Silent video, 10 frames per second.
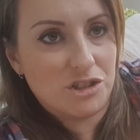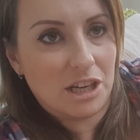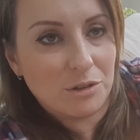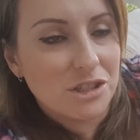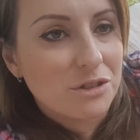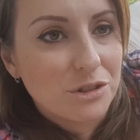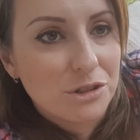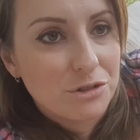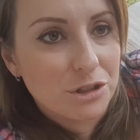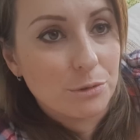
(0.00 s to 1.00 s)
channel. She's on
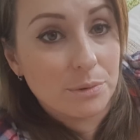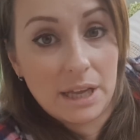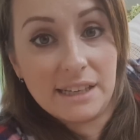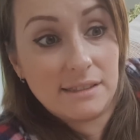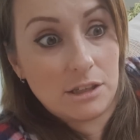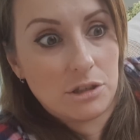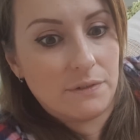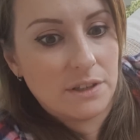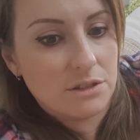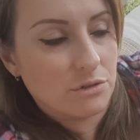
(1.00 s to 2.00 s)
YouTube and has actually
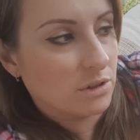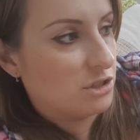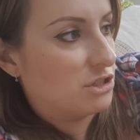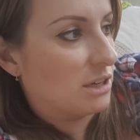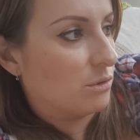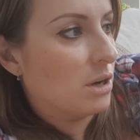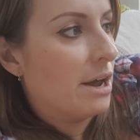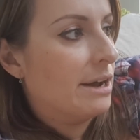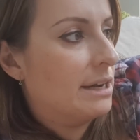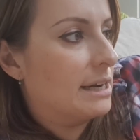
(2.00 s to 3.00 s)
featured on this channel.
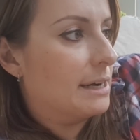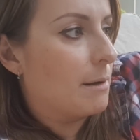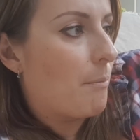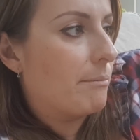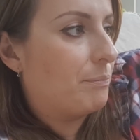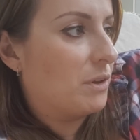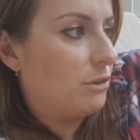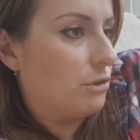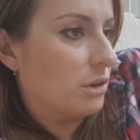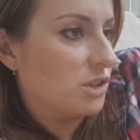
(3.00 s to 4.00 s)
And
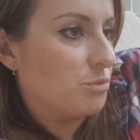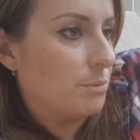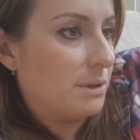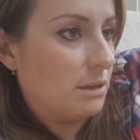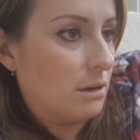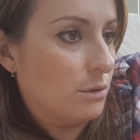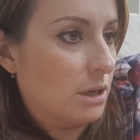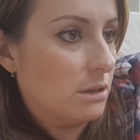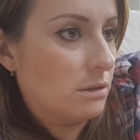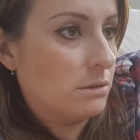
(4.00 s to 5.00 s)
you guys probably know
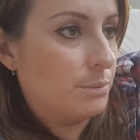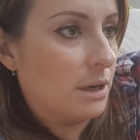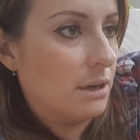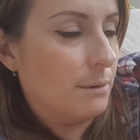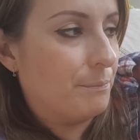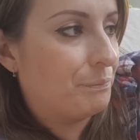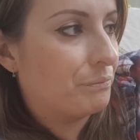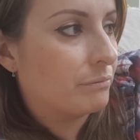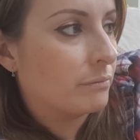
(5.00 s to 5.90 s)
her. But I'm